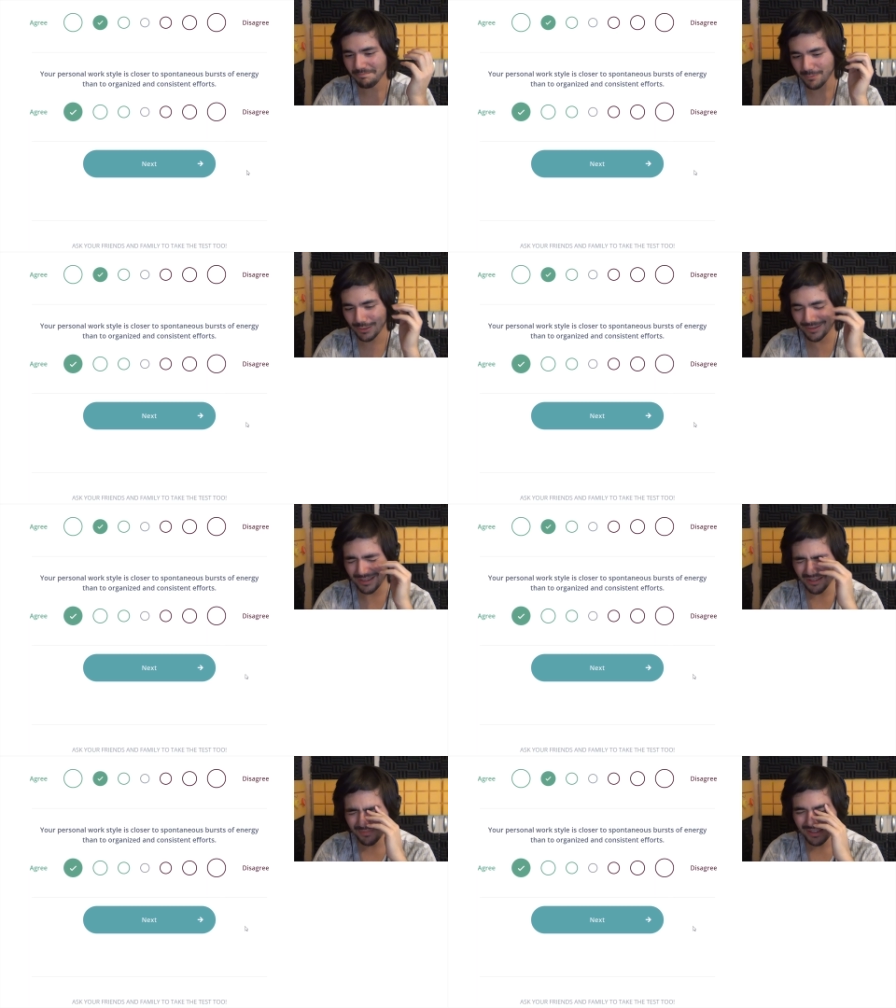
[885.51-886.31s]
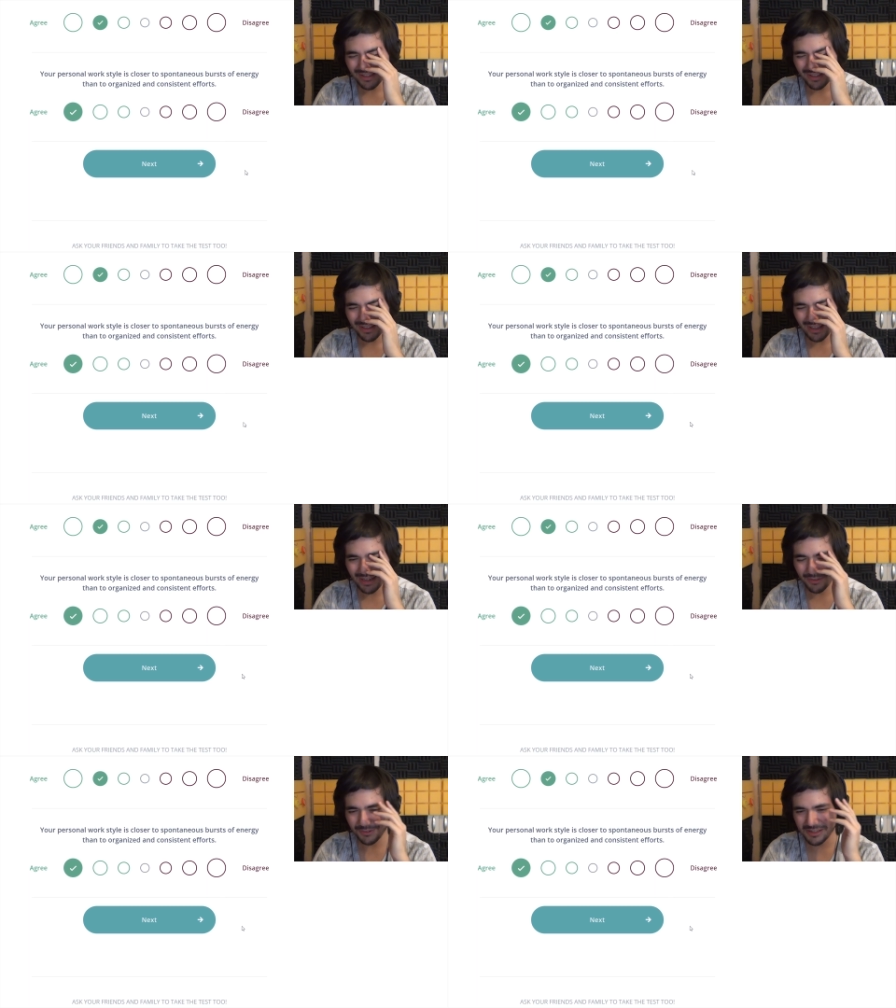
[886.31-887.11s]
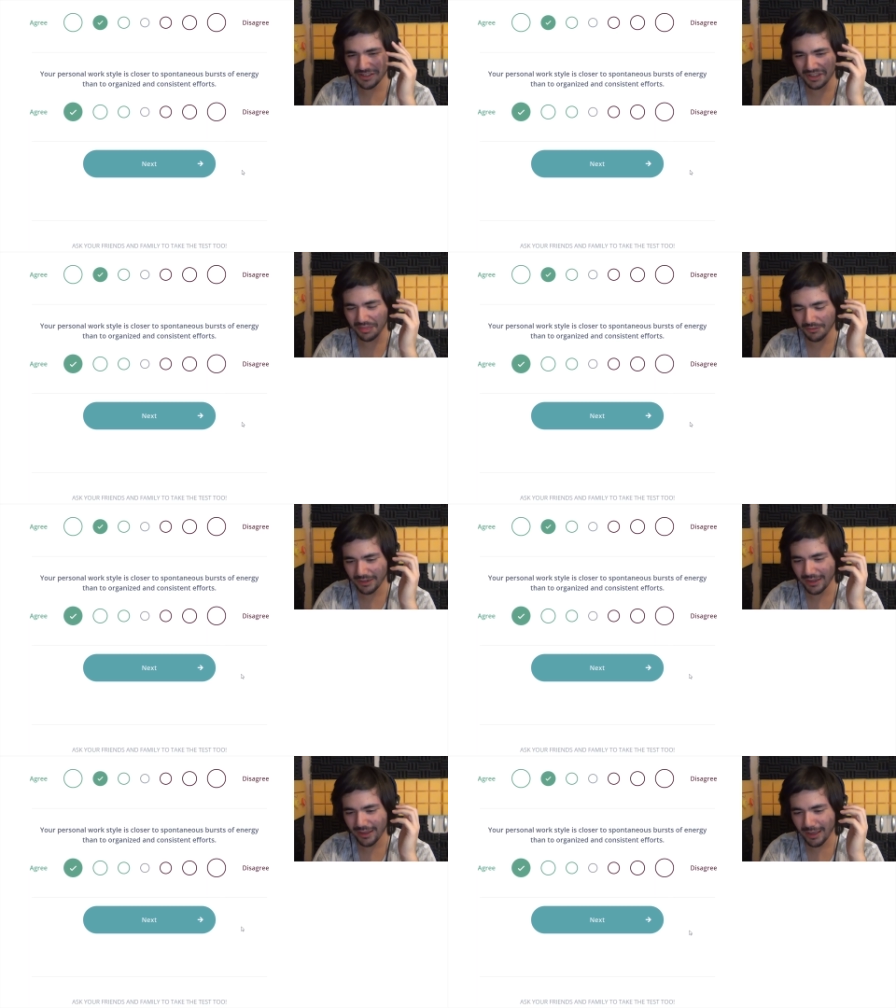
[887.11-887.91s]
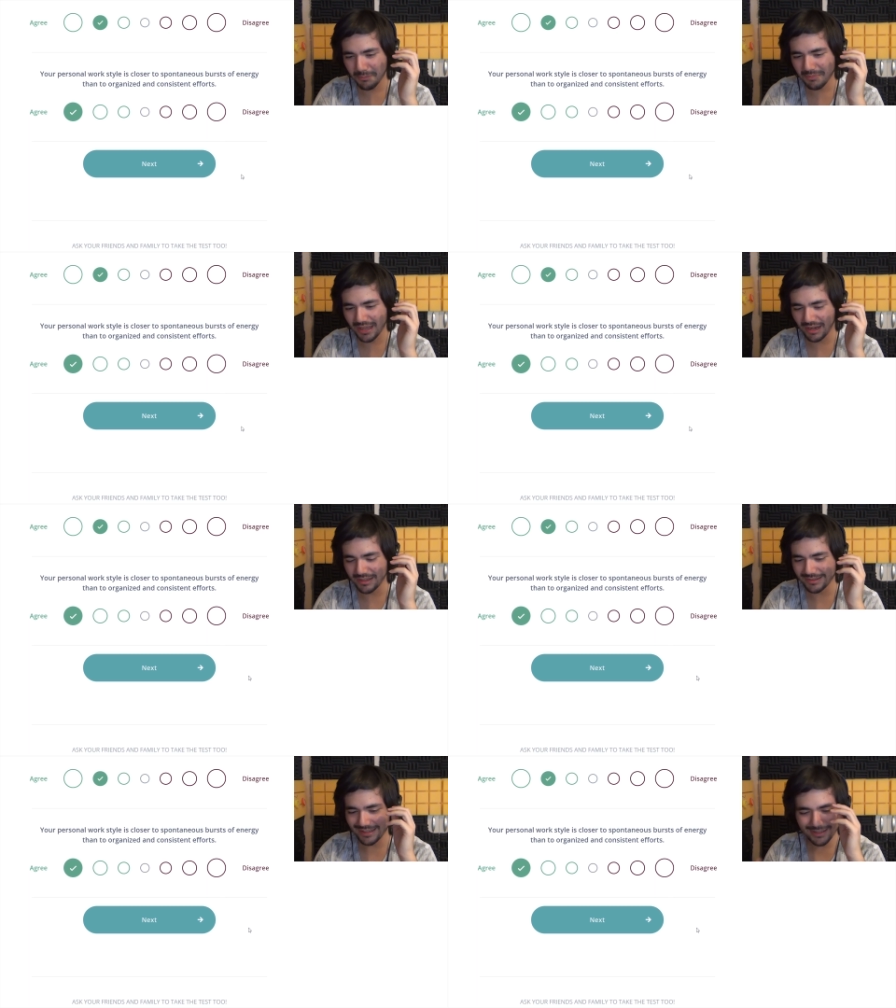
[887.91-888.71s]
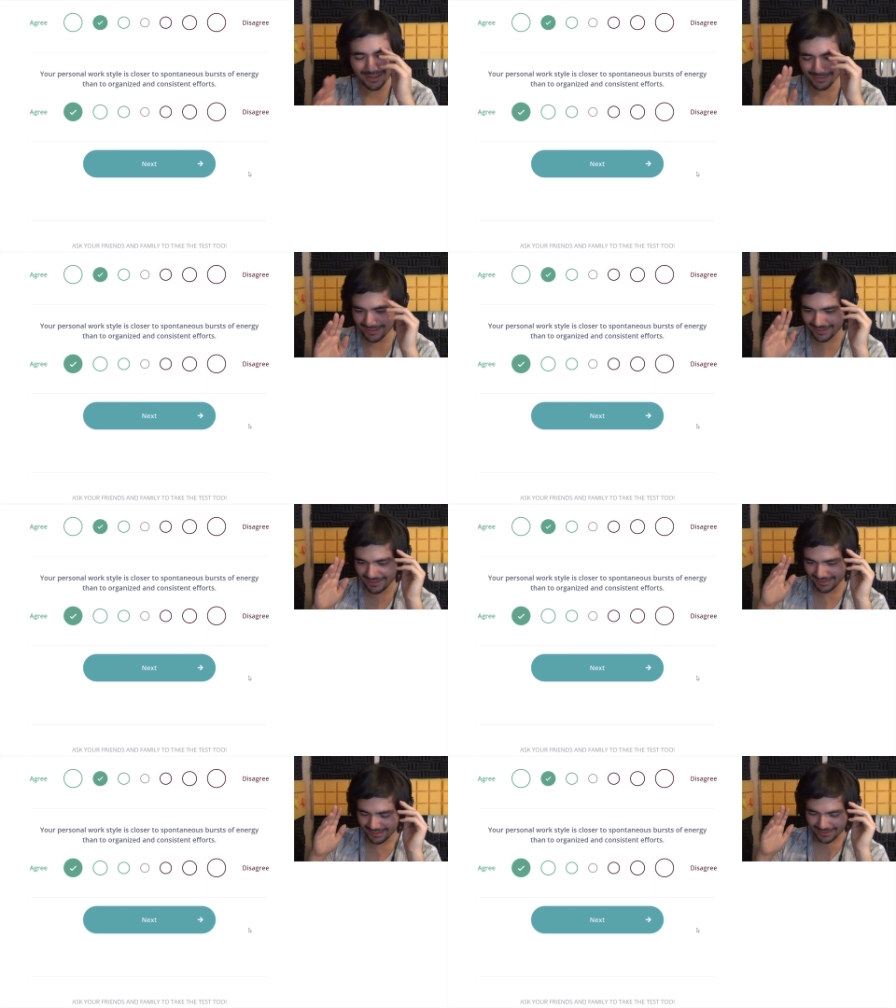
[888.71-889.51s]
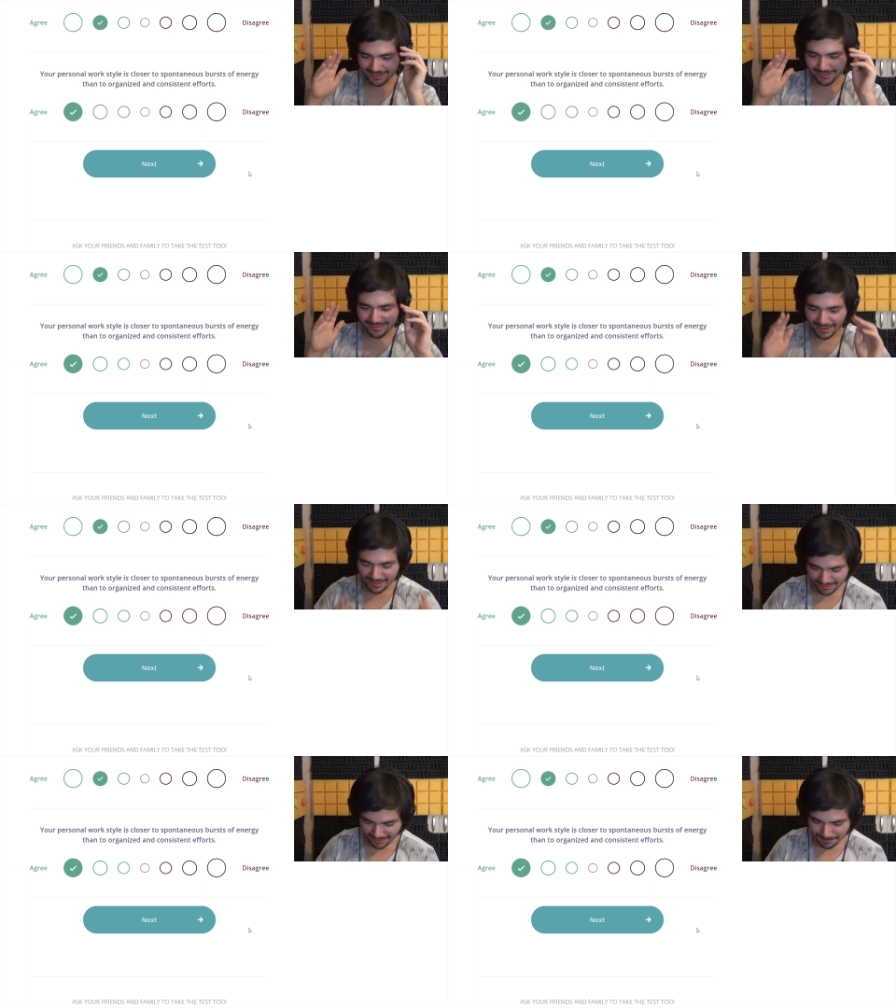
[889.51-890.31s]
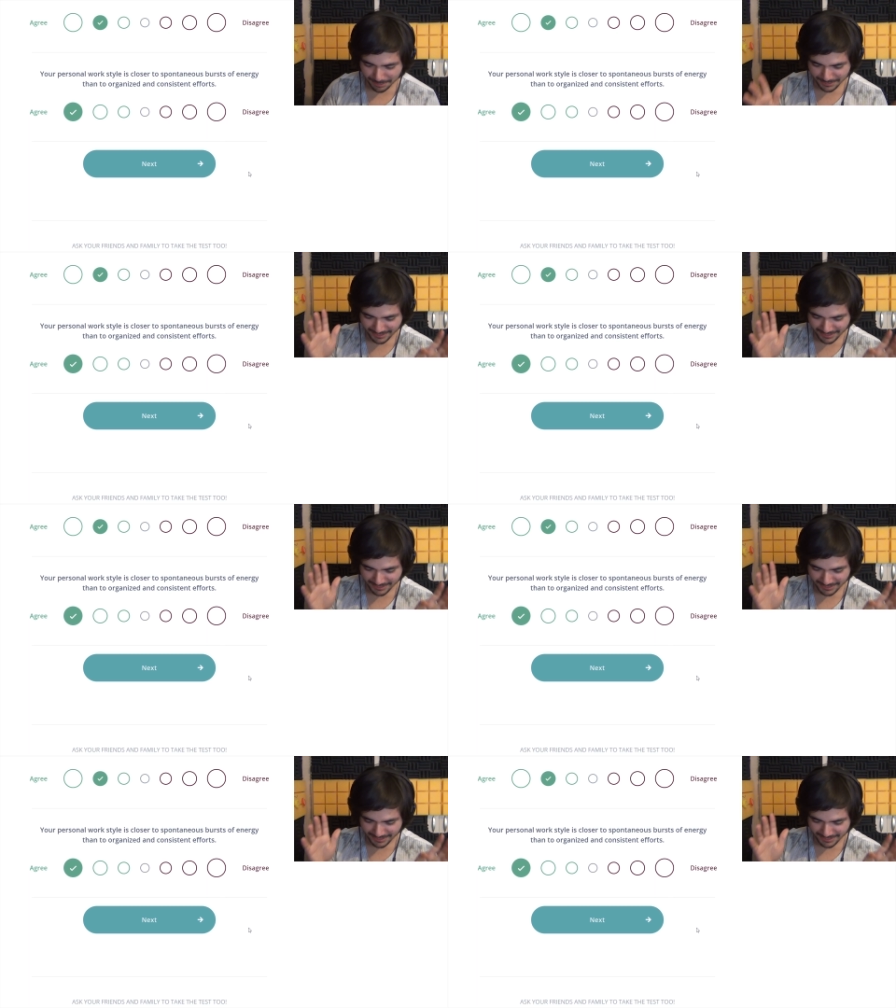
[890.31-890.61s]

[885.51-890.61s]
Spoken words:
one time, and I finished at 3 a.m. and I did not stand up